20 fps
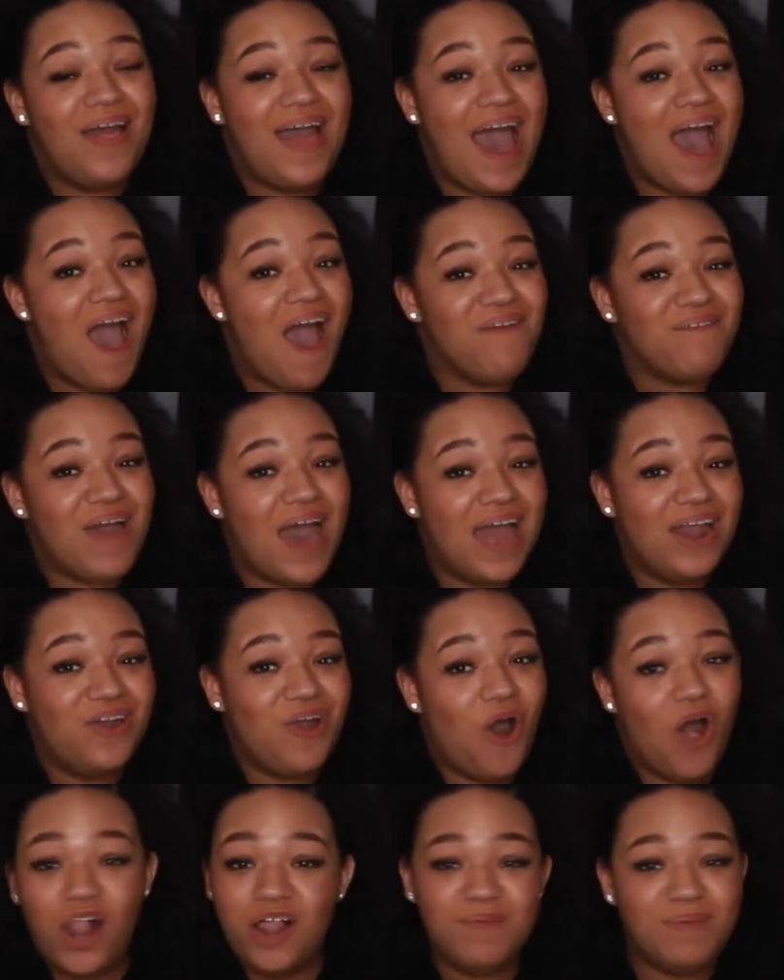I've gotten
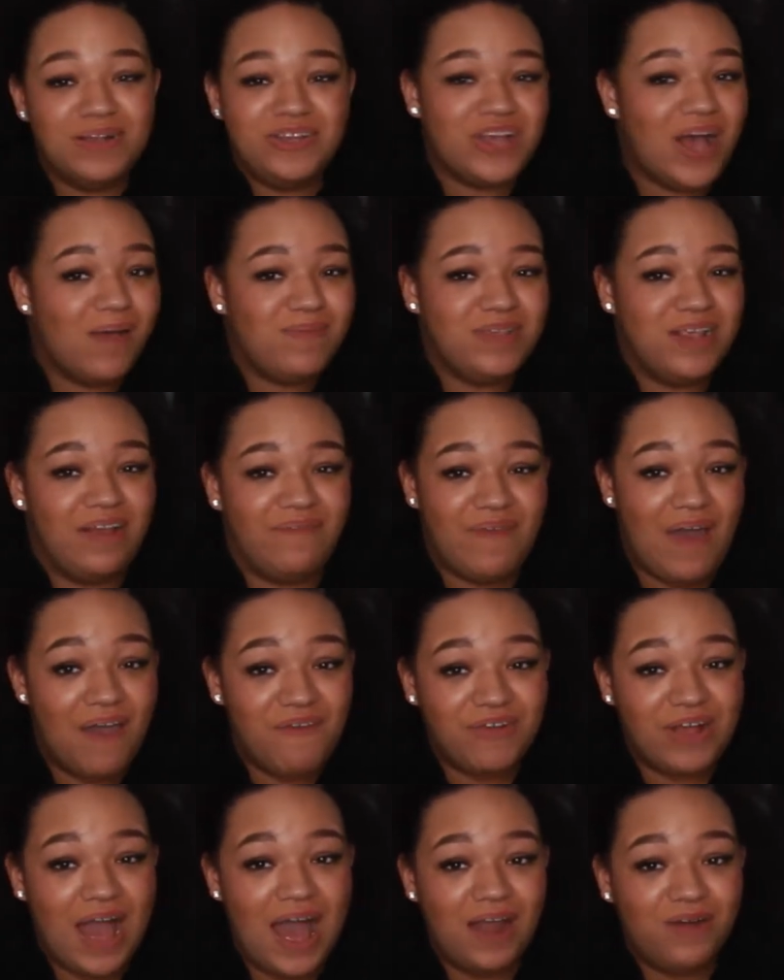all of my jobs that I've
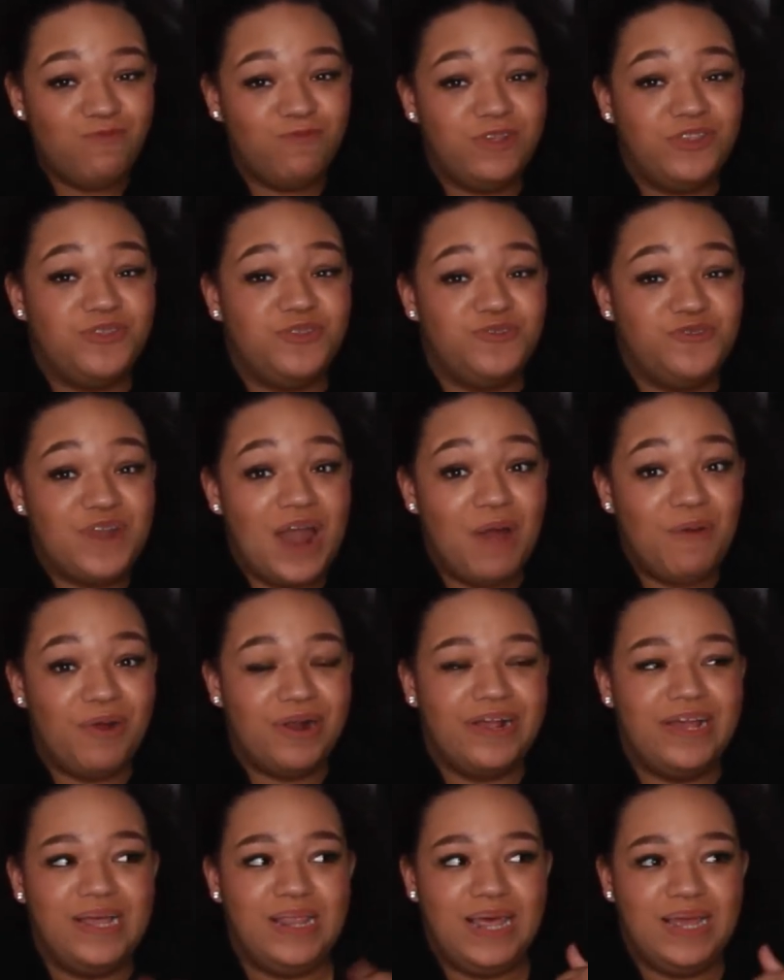ever gotten was through
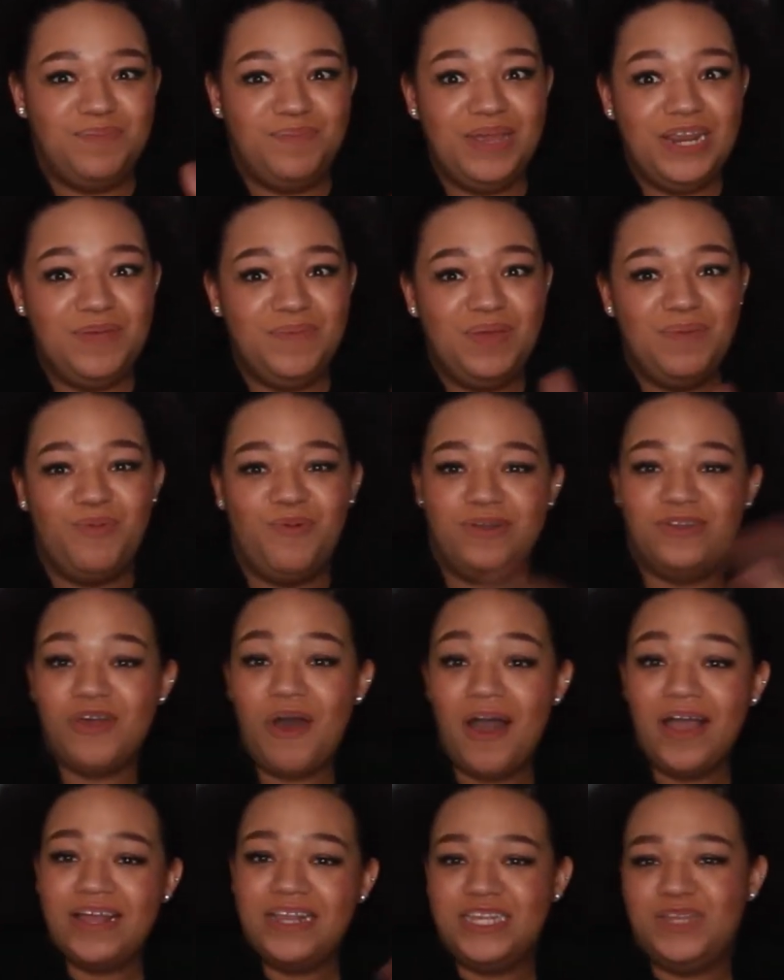networking, like meeting people and
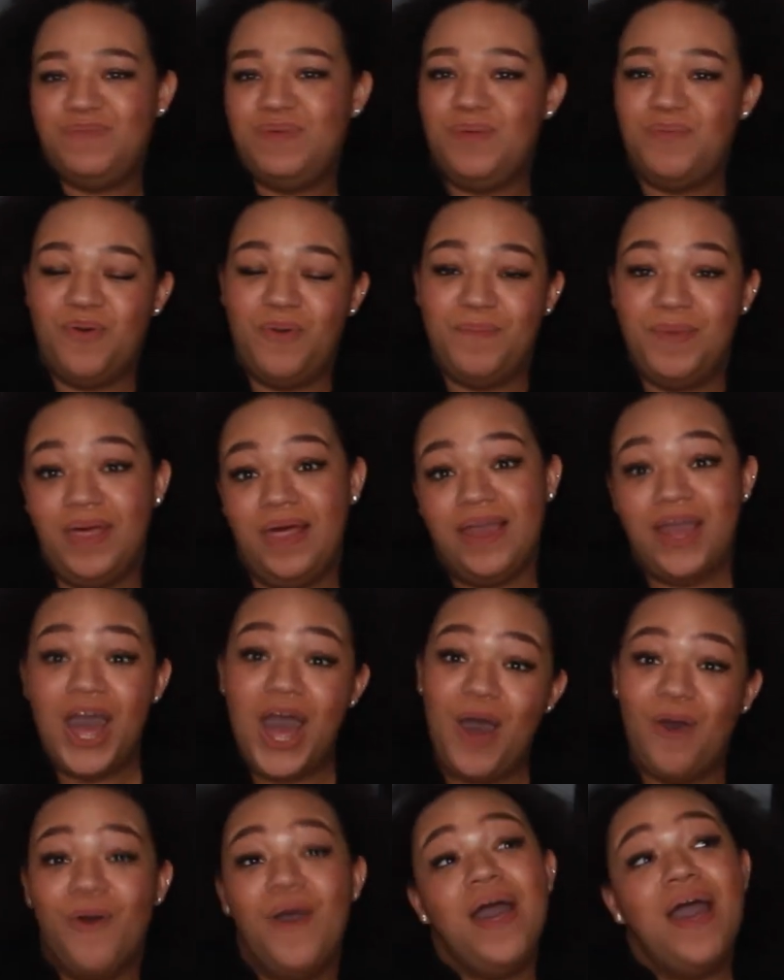talking to people and be like,
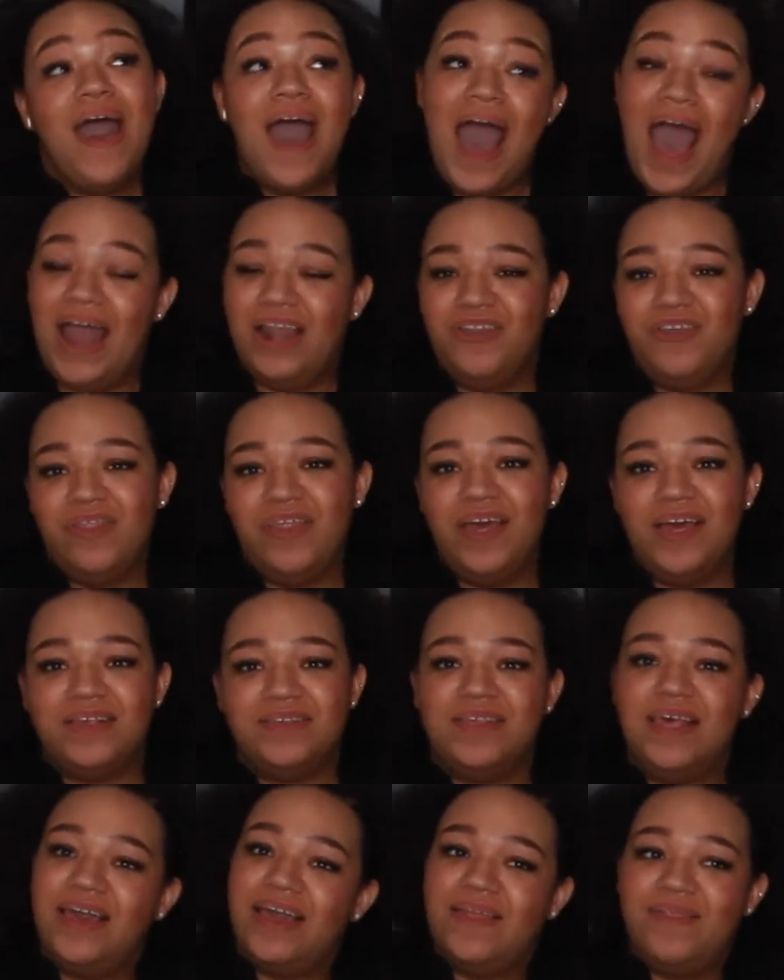oh, I do
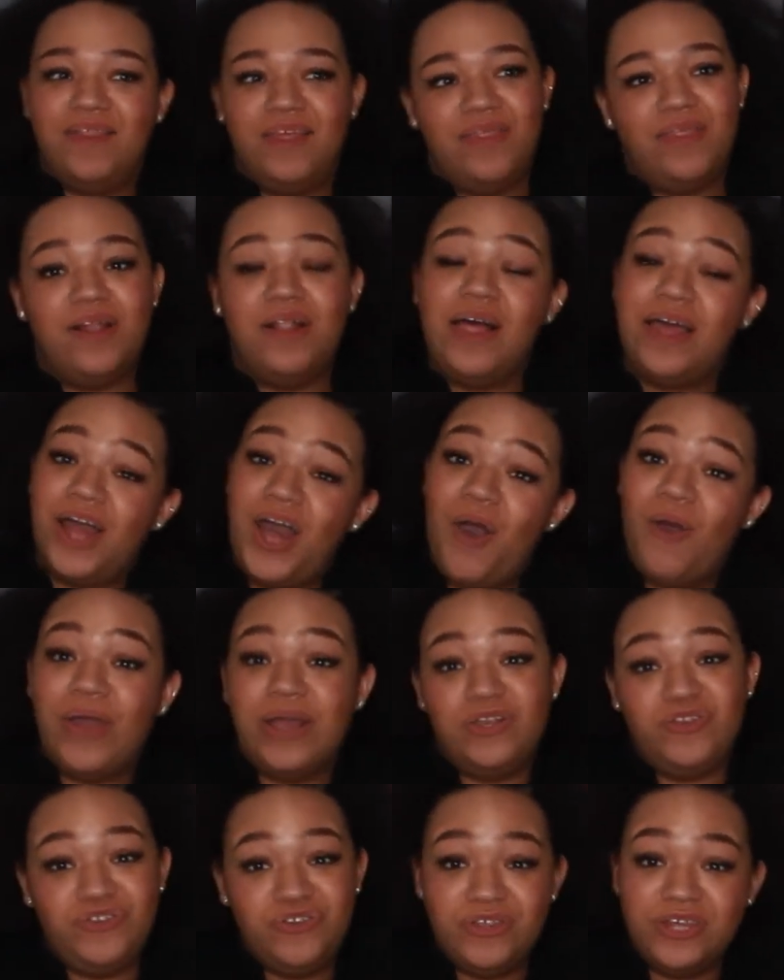this, like, and then they're like, oh,
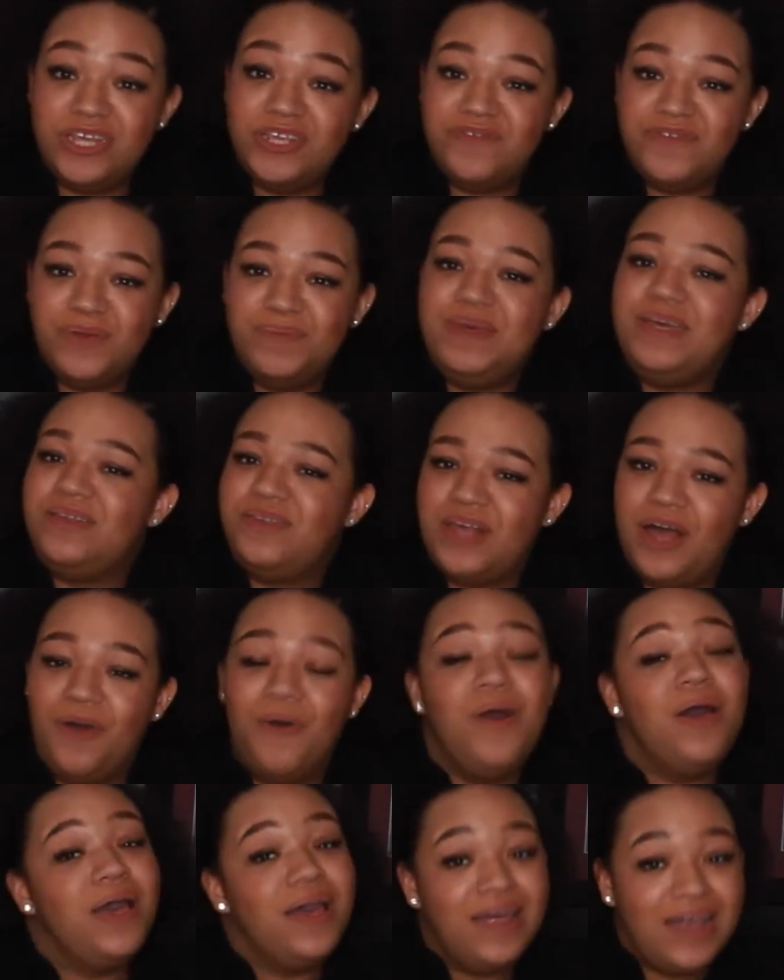can you do this for me?
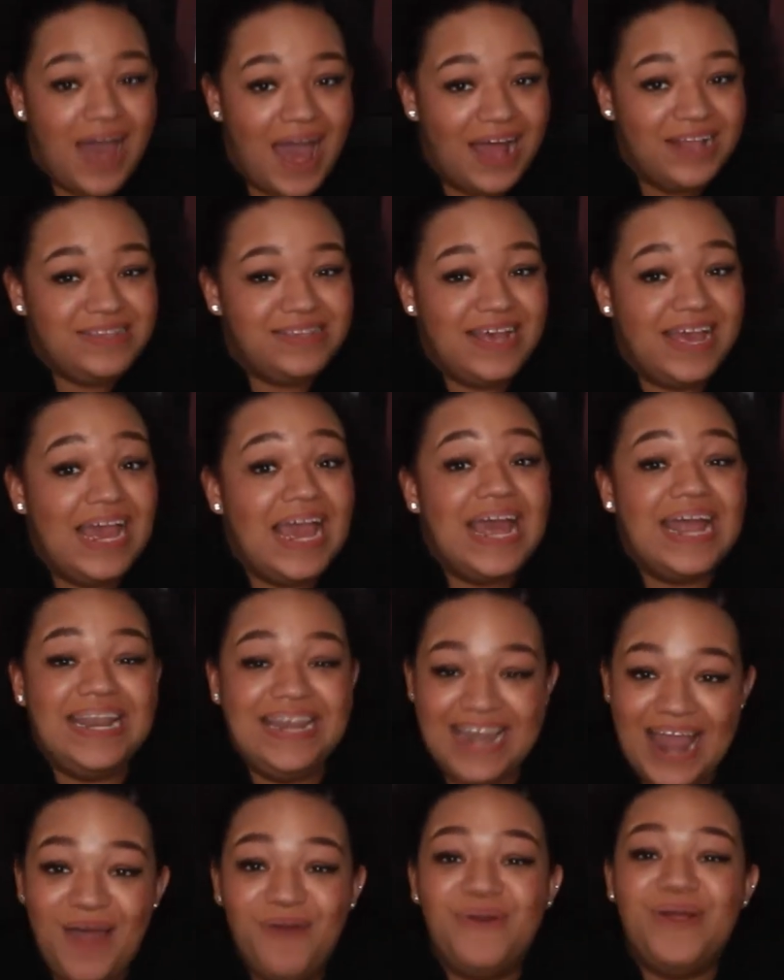So I'd say
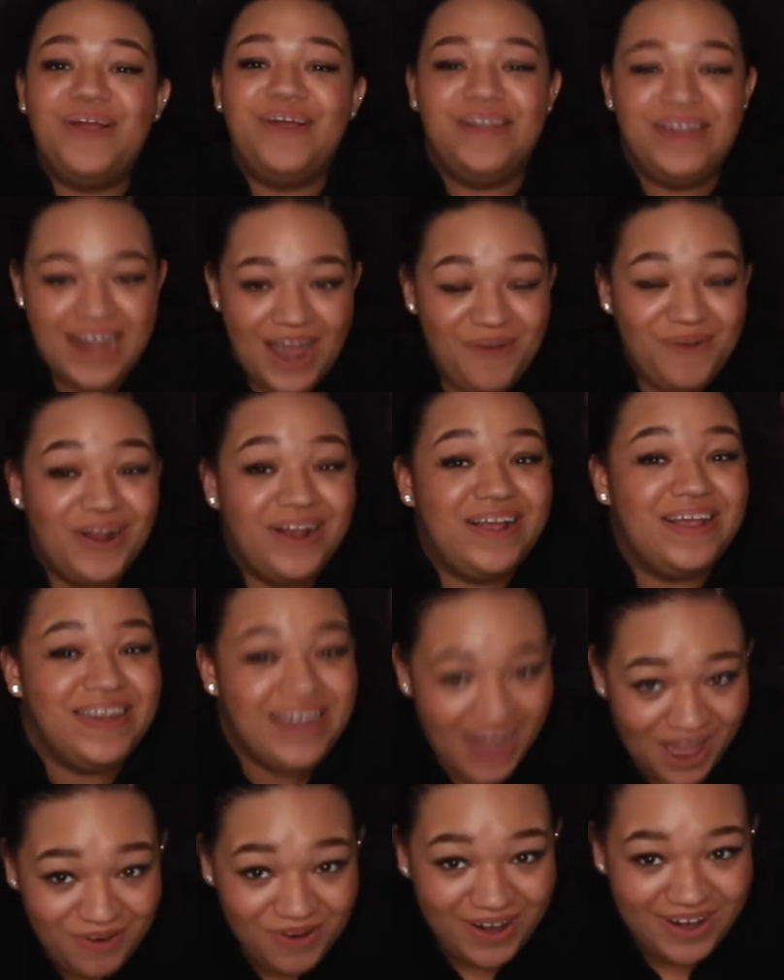network, network,
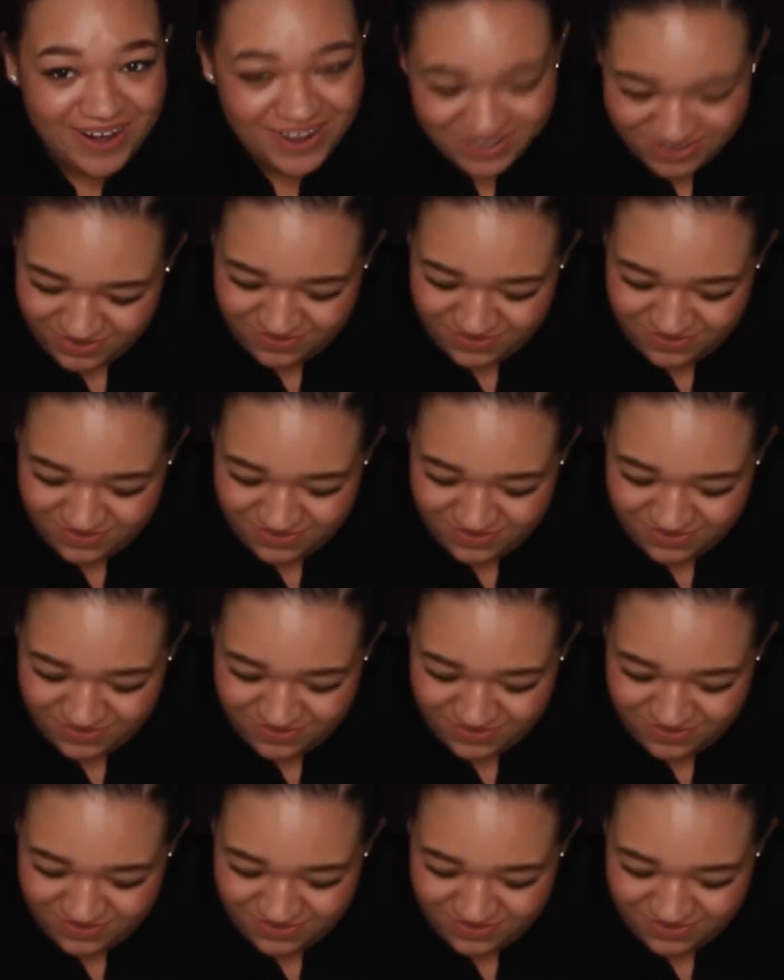network.